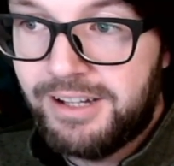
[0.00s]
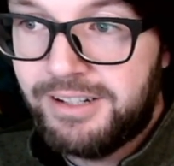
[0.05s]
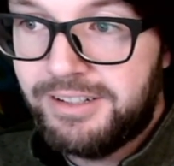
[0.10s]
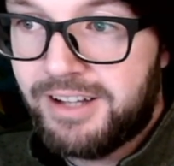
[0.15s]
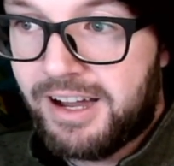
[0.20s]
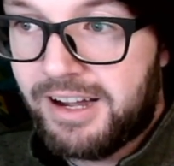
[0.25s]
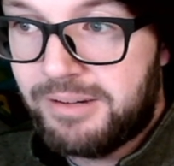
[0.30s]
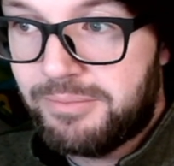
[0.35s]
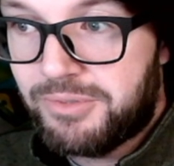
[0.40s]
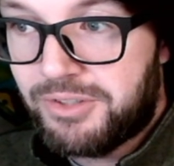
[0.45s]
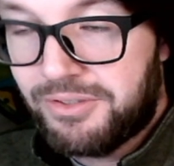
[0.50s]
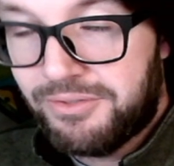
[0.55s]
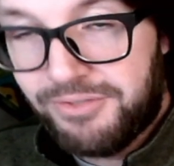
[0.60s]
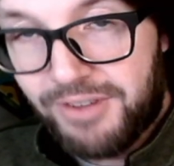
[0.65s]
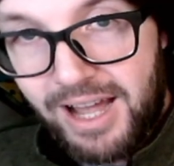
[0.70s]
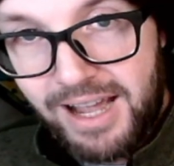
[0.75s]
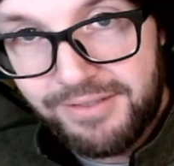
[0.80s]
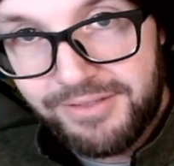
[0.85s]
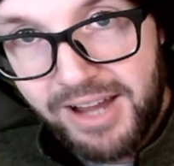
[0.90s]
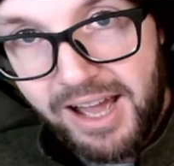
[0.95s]
times
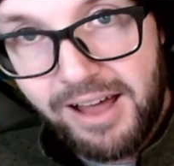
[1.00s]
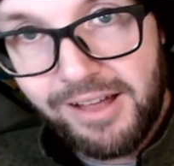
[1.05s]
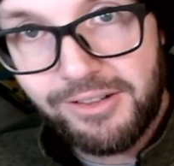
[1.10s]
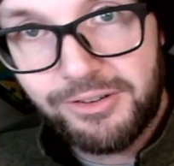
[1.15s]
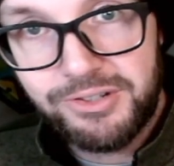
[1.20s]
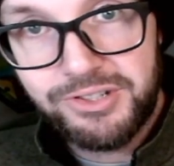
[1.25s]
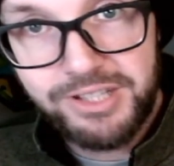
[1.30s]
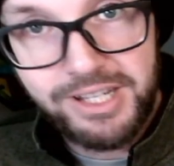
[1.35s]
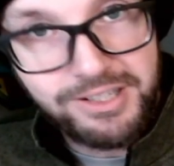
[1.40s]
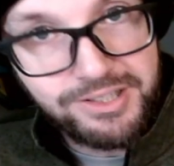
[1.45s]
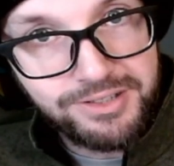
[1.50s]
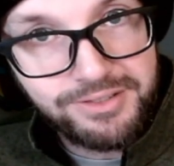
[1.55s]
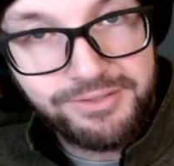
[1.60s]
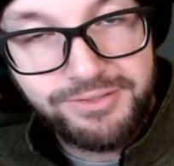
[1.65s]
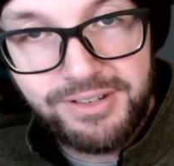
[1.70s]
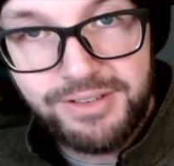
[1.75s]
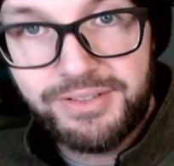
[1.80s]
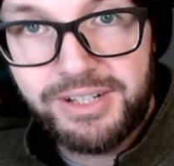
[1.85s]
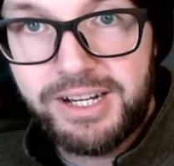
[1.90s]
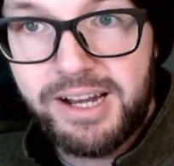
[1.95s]
$5, that's
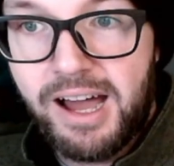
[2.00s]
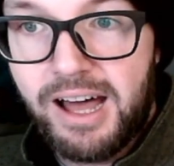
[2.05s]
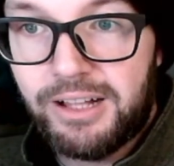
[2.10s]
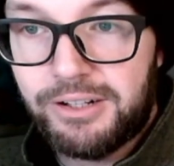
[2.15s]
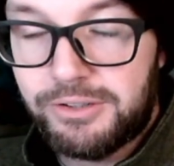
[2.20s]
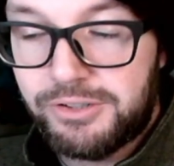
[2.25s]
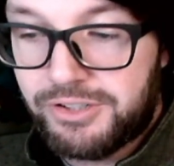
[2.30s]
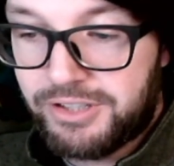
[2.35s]
$50.